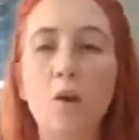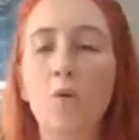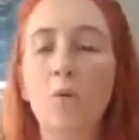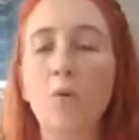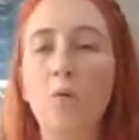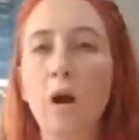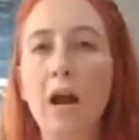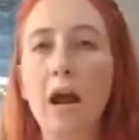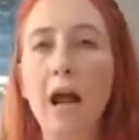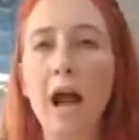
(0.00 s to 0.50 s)

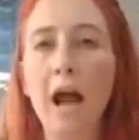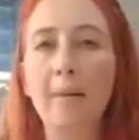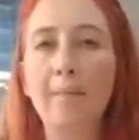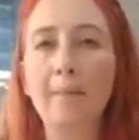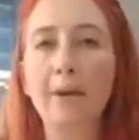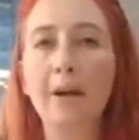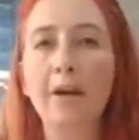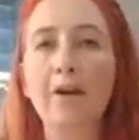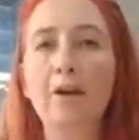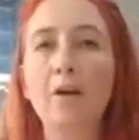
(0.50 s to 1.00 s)
What
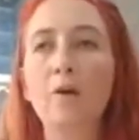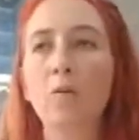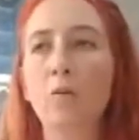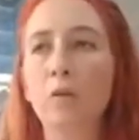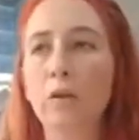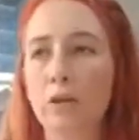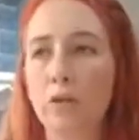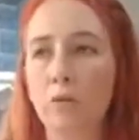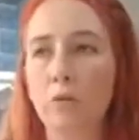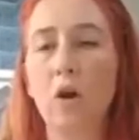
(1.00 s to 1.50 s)
happened
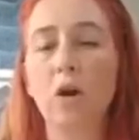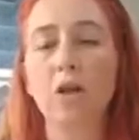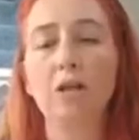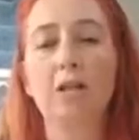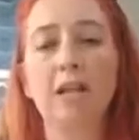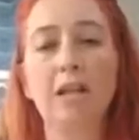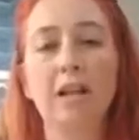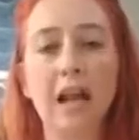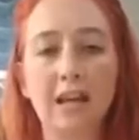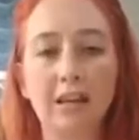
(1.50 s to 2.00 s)
with
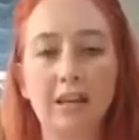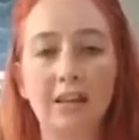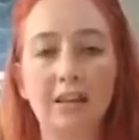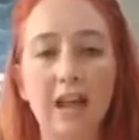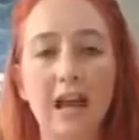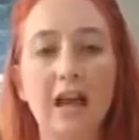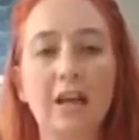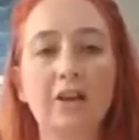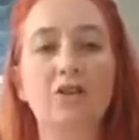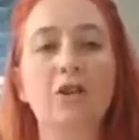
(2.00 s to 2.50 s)
Swanson at the
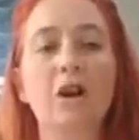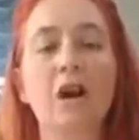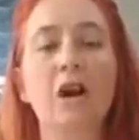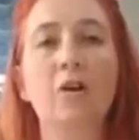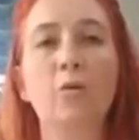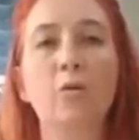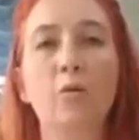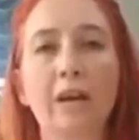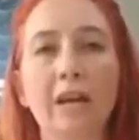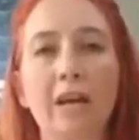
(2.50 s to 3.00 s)
last
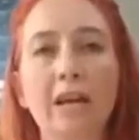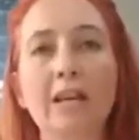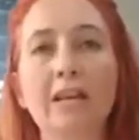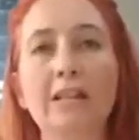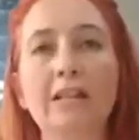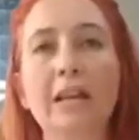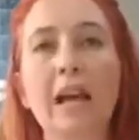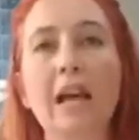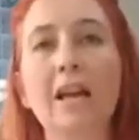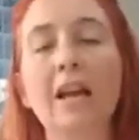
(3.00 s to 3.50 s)
trial when he
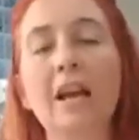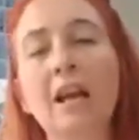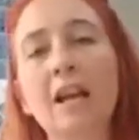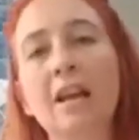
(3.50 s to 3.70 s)
said